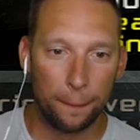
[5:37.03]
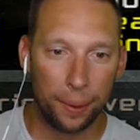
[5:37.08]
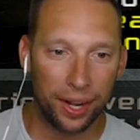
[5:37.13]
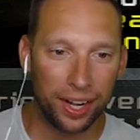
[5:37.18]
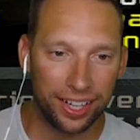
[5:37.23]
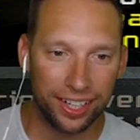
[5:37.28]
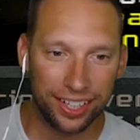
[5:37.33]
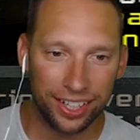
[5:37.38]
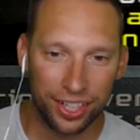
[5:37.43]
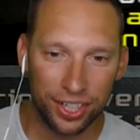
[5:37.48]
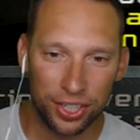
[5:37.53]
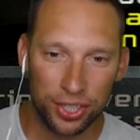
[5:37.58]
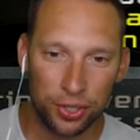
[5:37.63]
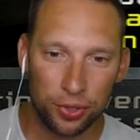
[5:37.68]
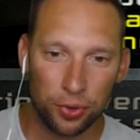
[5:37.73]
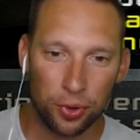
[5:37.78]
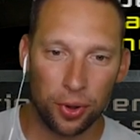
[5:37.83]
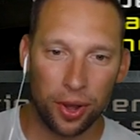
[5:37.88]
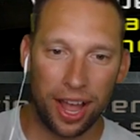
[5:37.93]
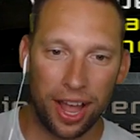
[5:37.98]
but
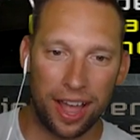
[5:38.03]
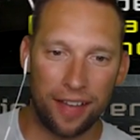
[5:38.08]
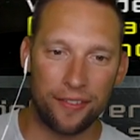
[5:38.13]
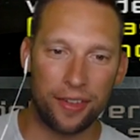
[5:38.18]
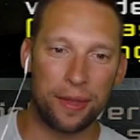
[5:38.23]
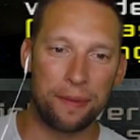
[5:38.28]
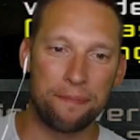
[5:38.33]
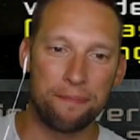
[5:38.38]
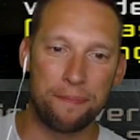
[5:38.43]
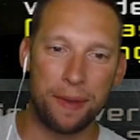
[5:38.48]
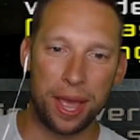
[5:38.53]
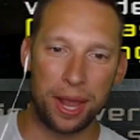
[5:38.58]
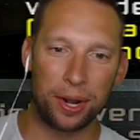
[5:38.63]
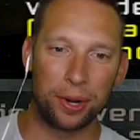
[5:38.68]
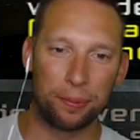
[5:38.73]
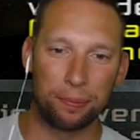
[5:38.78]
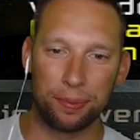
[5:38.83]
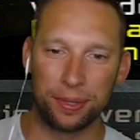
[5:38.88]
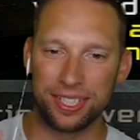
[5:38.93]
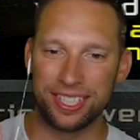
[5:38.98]
you will have a
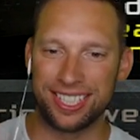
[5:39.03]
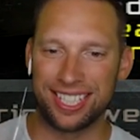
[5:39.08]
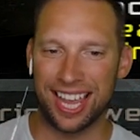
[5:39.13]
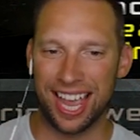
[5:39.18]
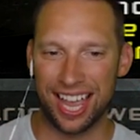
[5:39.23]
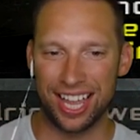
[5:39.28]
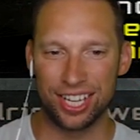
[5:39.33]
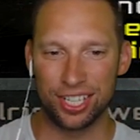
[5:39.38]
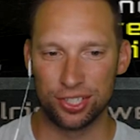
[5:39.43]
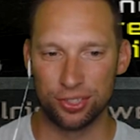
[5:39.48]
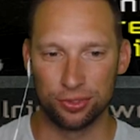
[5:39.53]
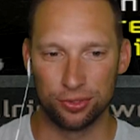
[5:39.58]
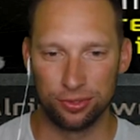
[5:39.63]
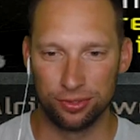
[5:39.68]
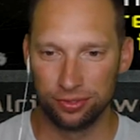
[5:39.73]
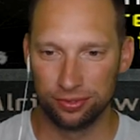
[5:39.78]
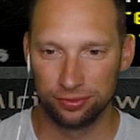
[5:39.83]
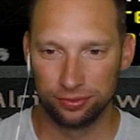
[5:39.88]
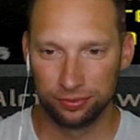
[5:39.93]
better potential.